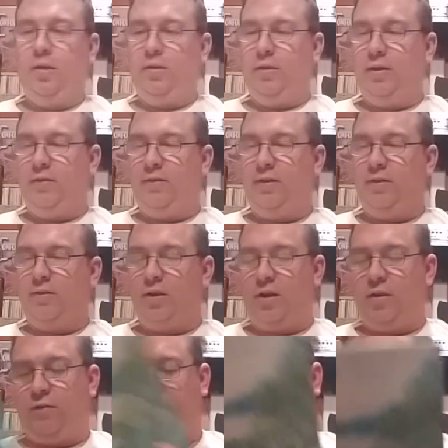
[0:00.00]
This is
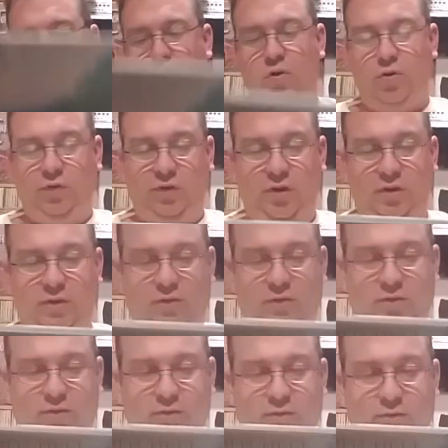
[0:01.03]
For the Roses,